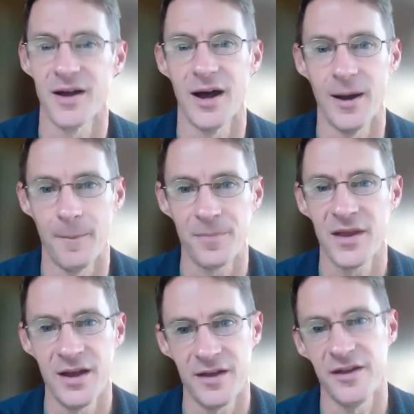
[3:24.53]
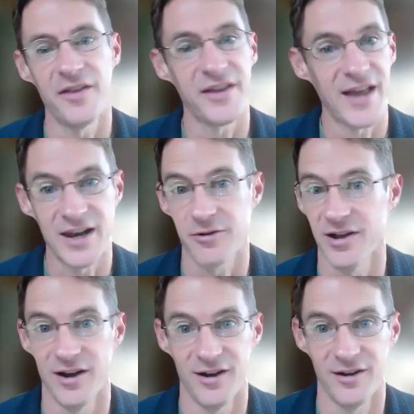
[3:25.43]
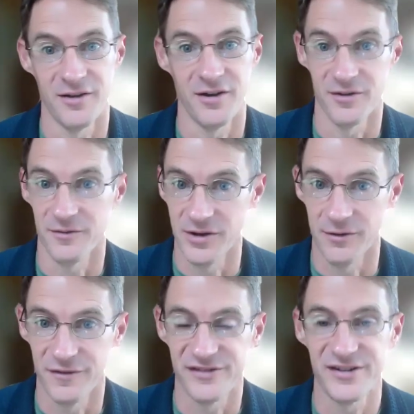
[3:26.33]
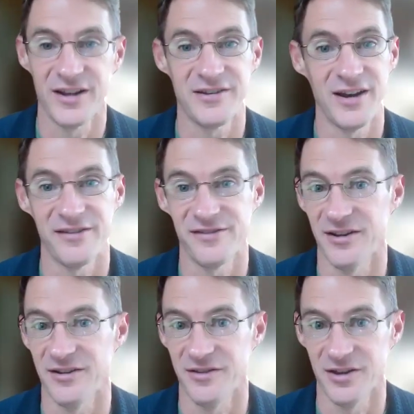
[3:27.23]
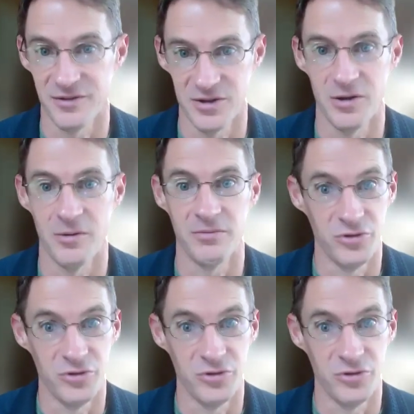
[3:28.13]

The other category are facilitators that